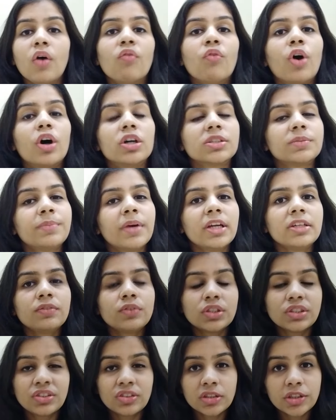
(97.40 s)
Wattpad
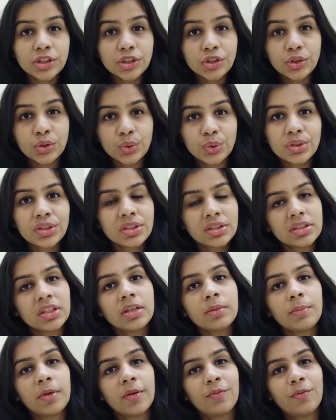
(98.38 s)
was not a huge
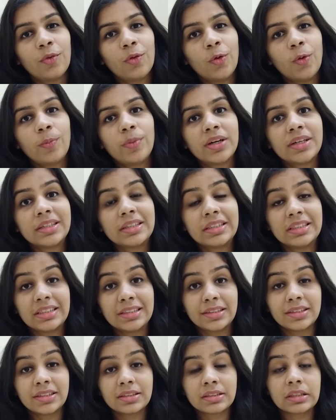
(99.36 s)
thing before, but
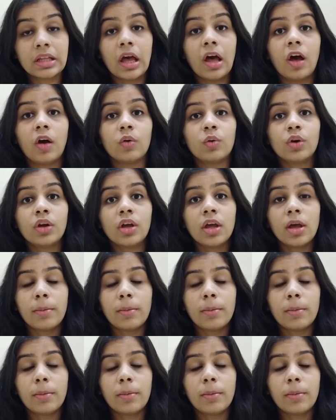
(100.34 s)
it is now.